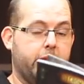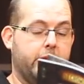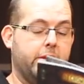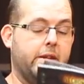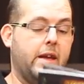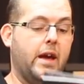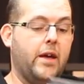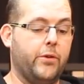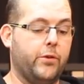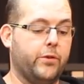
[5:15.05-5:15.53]

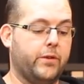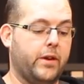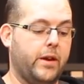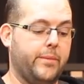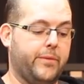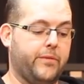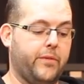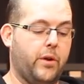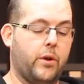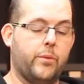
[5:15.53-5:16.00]
the other
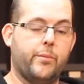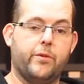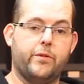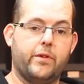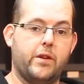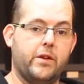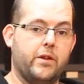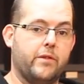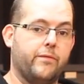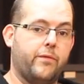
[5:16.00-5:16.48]
types of
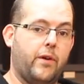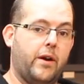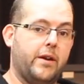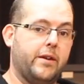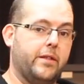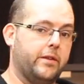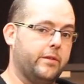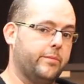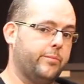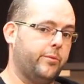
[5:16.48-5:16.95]
armors that you can
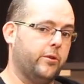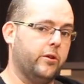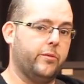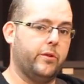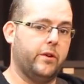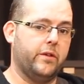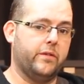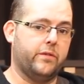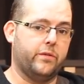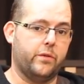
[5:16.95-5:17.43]
find in this
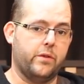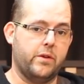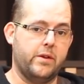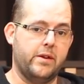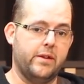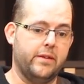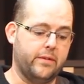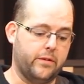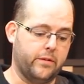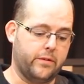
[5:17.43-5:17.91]
book, because
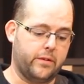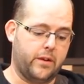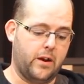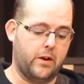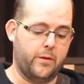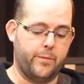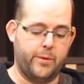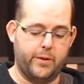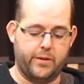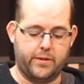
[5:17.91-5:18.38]
there's
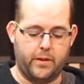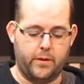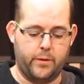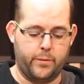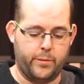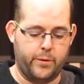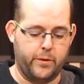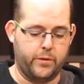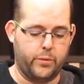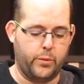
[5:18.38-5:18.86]
carapace
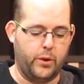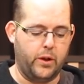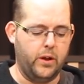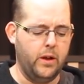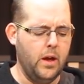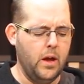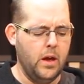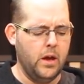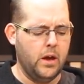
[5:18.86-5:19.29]
armor as well,